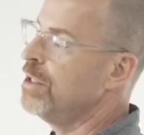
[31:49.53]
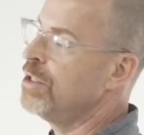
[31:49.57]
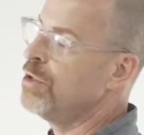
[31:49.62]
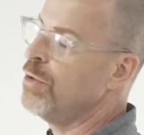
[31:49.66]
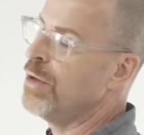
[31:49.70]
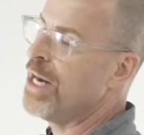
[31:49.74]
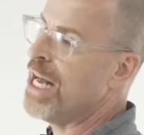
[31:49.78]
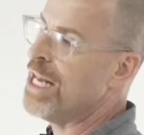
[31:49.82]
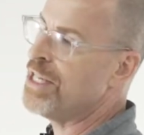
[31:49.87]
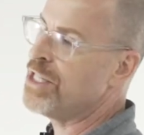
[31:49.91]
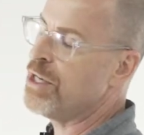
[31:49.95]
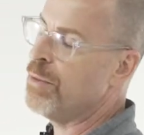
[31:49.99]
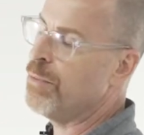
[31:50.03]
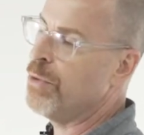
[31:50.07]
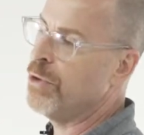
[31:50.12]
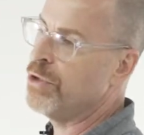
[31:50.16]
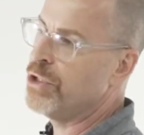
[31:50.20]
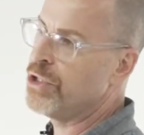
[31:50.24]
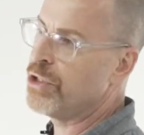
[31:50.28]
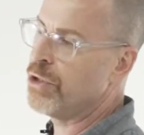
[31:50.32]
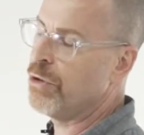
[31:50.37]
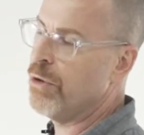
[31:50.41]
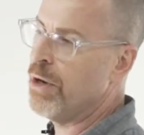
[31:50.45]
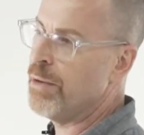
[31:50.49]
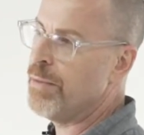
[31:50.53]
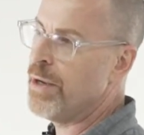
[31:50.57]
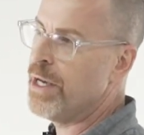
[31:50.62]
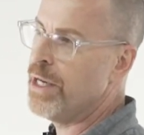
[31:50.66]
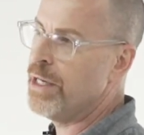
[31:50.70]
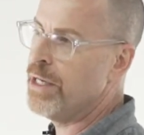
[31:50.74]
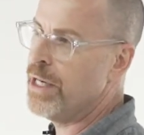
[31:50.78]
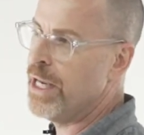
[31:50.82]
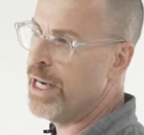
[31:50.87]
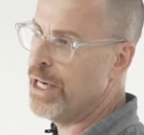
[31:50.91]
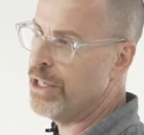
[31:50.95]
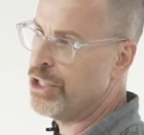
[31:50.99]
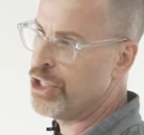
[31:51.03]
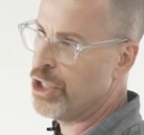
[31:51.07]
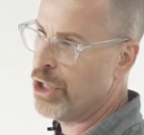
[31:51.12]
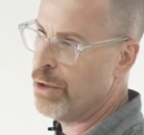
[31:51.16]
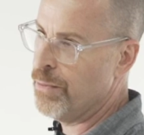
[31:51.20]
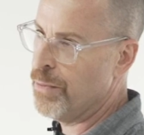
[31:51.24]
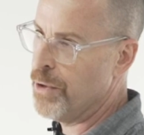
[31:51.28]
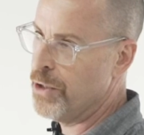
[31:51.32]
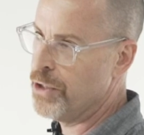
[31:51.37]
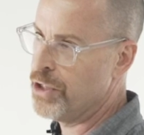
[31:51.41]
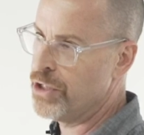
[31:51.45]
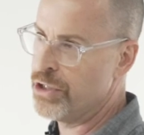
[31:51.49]
to an asset purchase agreement and a share
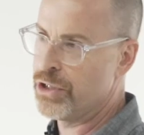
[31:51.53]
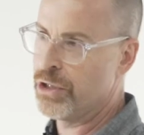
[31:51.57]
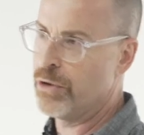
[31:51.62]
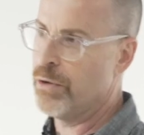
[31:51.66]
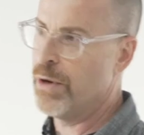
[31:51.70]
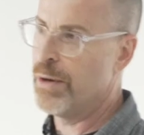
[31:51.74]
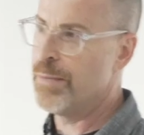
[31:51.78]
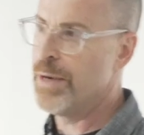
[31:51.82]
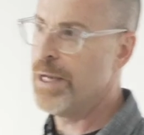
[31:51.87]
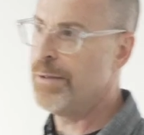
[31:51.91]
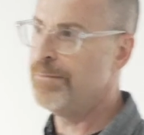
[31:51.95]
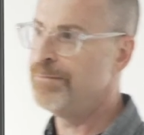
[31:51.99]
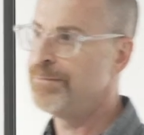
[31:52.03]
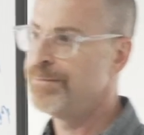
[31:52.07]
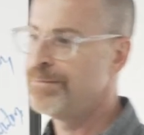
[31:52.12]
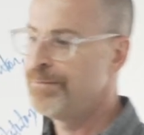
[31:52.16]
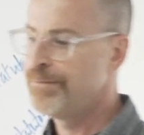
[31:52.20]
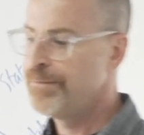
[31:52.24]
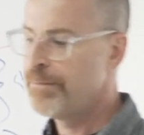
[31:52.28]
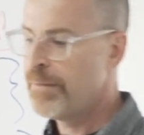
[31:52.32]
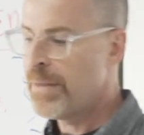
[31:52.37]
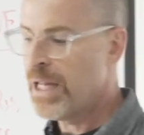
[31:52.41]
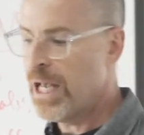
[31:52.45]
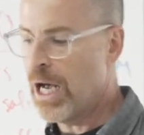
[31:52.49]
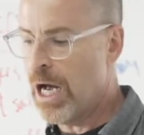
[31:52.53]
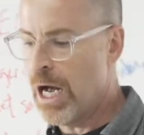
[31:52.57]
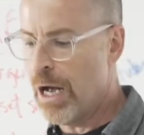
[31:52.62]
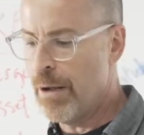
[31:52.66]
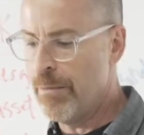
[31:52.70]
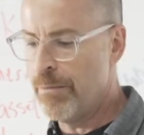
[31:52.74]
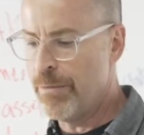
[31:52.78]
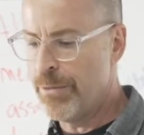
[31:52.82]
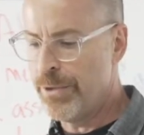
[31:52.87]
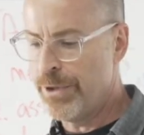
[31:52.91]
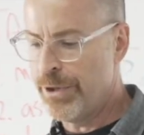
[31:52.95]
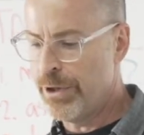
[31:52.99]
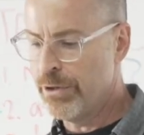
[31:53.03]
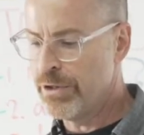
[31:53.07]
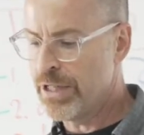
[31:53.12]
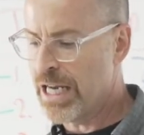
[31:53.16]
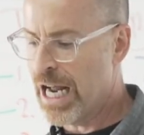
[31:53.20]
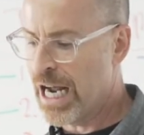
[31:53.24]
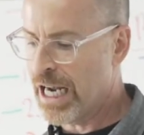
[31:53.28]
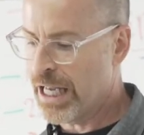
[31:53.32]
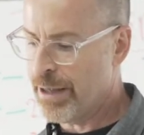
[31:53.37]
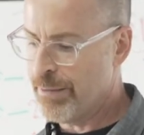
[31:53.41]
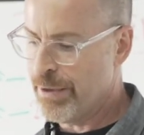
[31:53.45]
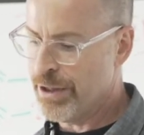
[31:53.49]
purchase agreement. Those
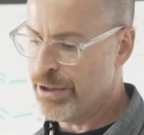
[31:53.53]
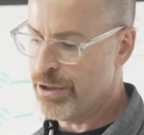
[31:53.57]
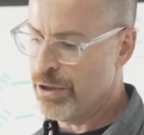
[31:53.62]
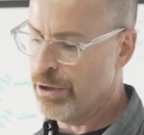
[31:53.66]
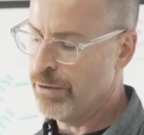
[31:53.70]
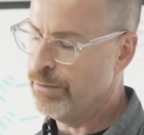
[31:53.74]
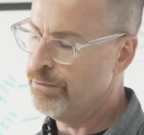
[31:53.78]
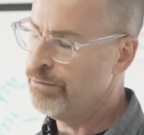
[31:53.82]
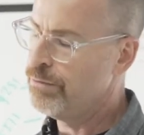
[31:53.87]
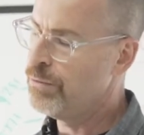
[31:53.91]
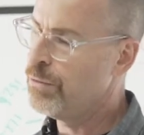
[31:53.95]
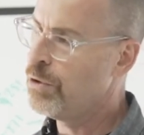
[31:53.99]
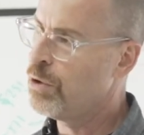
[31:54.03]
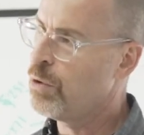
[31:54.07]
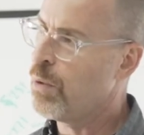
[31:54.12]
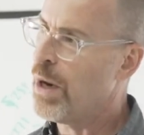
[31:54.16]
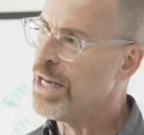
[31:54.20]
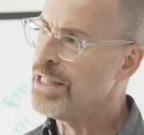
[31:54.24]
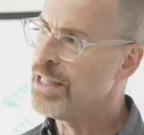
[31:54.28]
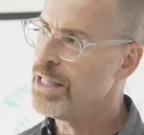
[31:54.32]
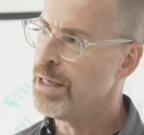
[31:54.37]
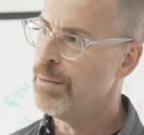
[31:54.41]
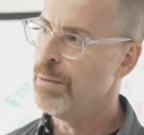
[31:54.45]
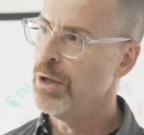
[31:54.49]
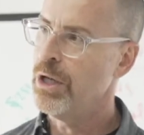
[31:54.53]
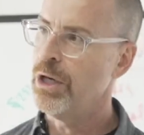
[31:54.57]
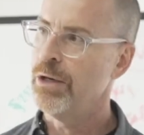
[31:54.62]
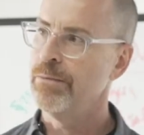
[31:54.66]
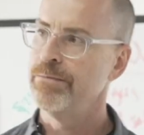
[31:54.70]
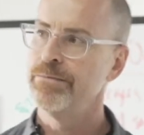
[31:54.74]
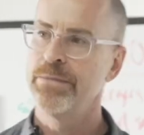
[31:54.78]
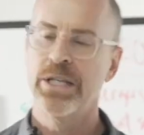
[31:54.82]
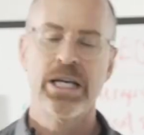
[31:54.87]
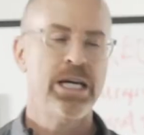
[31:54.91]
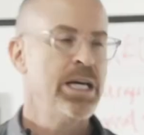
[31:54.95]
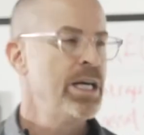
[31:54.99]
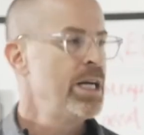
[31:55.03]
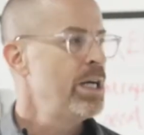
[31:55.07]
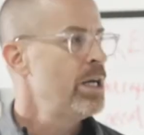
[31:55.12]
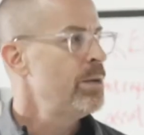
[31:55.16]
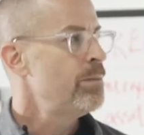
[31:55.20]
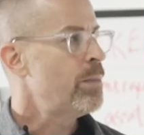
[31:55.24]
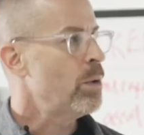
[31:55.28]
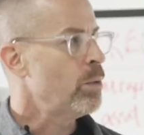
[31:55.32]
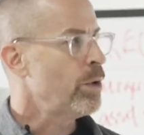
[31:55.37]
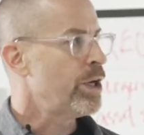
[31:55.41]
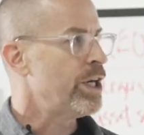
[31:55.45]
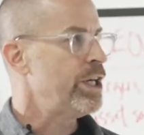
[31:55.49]
documents are quite similar.
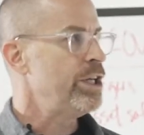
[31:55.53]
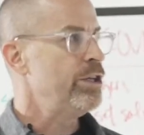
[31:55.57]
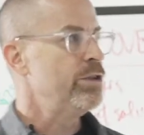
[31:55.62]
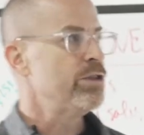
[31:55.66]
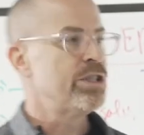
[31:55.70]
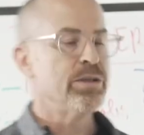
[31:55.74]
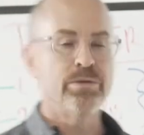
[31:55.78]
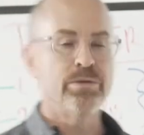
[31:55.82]
But we're going to use some